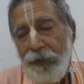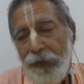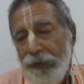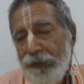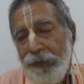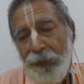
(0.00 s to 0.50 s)

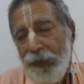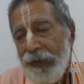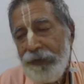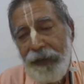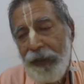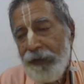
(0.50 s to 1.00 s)
was
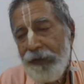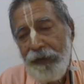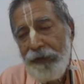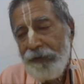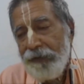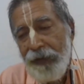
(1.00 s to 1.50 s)
simply chanting
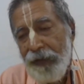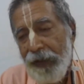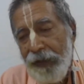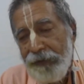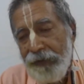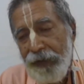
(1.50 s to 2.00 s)
his 3
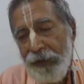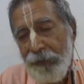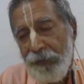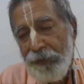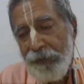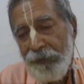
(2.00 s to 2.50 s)
lakh
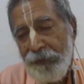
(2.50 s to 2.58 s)
name,